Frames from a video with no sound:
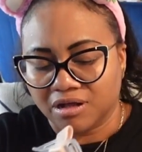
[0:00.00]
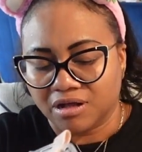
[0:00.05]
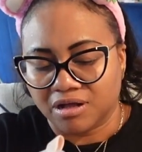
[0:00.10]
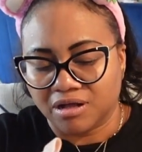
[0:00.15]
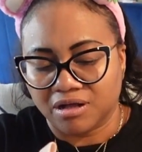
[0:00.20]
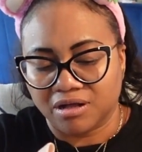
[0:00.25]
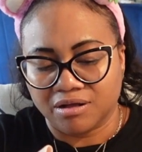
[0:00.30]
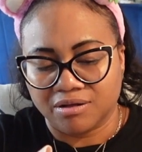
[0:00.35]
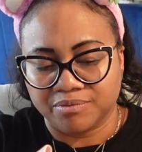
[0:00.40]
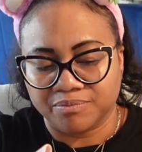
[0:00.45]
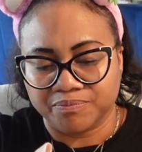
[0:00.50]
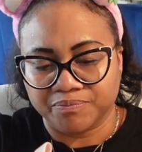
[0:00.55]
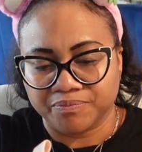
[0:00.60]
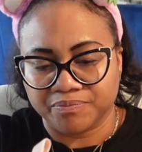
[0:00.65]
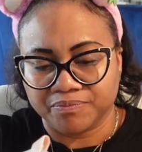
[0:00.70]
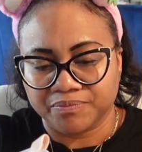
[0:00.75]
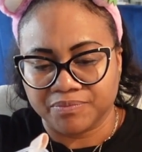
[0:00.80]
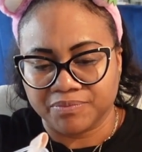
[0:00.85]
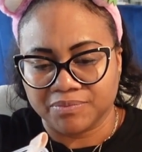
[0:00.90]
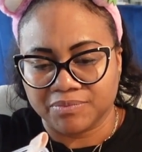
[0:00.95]
Um,
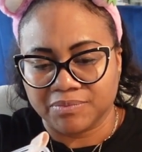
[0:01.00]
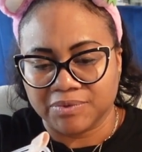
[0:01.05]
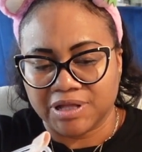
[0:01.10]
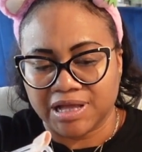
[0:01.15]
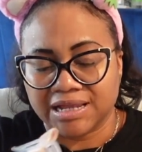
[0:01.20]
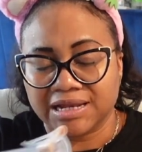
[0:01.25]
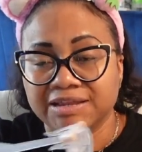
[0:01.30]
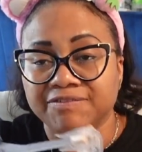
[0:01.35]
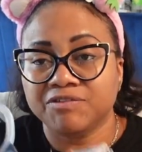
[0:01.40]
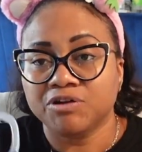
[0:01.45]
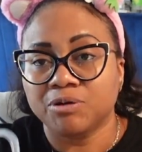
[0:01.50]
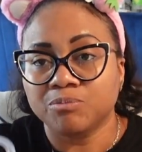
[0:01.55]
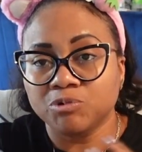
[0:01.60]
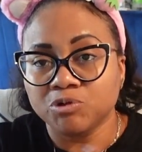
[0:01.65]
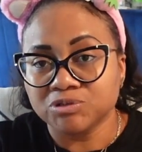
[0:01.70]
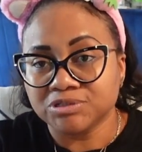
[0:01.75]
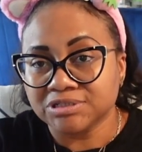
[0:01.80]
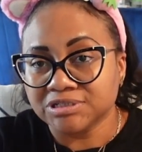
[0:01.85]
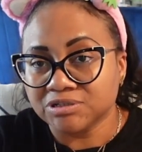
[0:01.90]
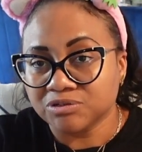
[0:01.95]
and even though I'm
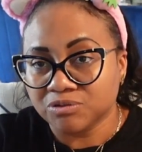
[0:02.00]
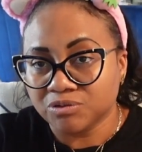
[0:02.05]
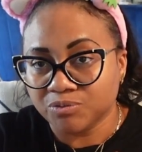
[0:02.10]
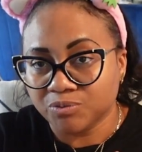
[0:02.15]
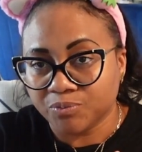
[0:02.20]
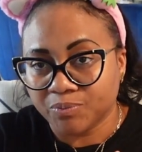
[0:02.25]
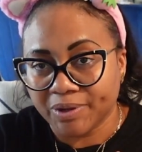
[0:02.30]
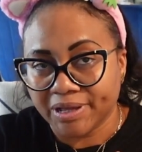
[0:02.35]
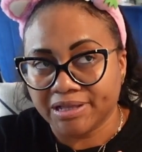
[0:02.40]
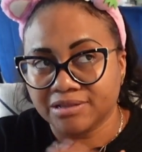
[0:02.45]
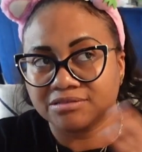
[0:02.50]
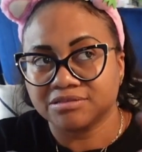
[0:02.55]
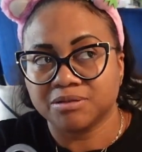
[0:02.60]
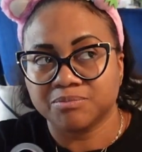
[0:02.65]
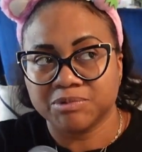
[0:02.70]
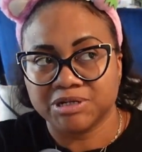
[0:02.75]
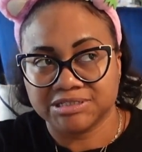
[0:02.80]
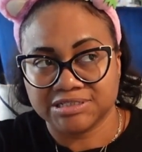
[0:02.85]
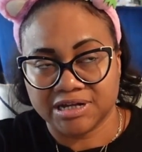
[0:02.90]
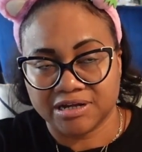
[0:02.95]
losing a little weight, some
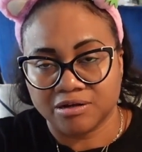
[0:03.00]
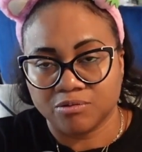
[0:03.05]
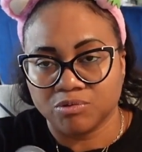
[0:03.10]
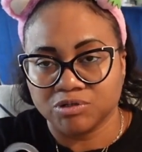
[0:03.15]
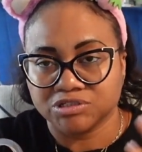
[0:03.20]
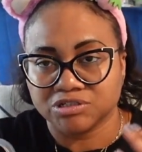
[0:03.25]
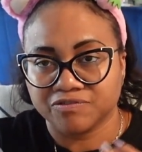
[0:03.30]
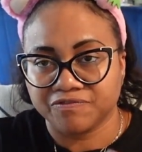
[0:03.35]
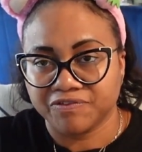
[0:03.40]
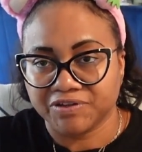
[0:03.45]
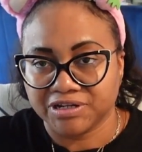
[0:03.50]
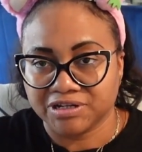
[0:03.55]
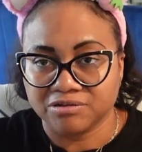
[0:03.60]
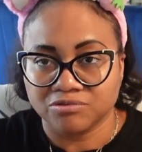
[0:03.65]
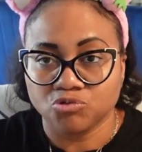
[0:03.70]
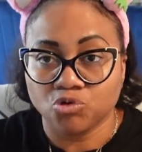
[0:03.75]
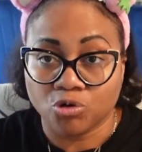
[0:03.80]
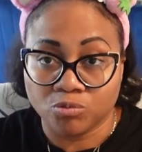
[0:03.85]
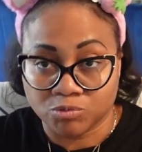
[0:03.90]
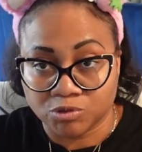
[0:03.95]
of the tighter ones are fitting
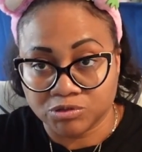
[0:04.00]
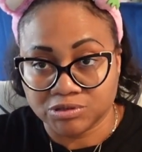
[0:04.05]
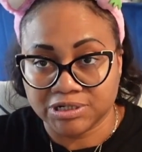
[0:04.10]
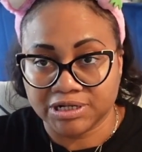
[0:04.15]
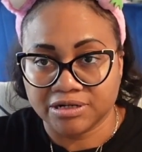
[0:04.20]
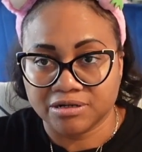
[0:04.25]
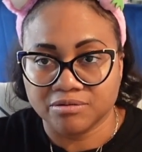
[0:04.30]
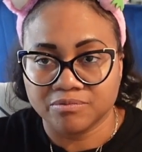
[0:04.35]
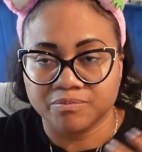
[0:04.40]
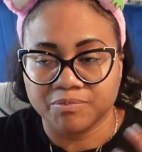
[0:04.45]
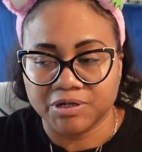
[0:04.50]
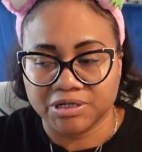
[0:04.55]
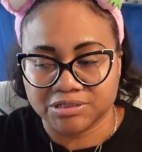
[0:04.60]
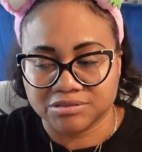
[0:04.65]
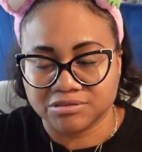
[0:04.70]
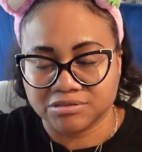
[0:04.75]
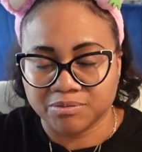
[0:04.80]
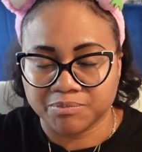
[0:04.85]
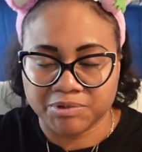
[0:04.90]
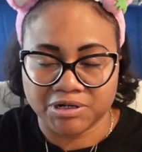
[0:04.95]
normal now, but
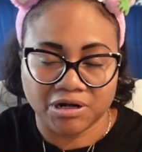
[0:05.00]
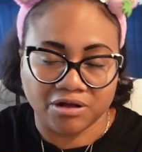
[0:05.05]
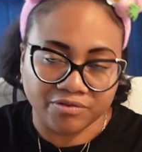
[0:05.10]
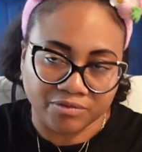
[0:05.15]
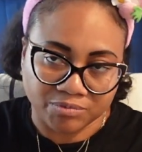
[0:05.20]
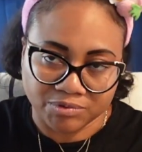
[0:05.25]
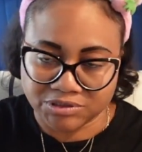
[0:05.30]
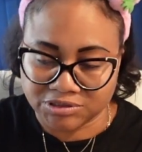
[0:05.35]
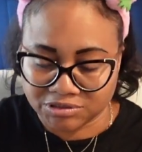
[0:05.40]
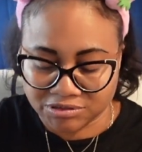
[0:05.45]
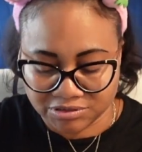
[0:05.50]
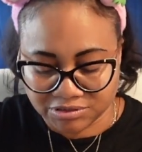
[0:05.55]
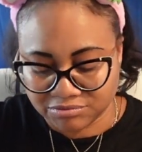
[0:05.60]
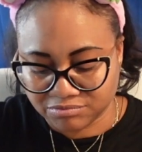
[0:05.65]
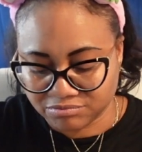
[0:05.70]
some of the other ones are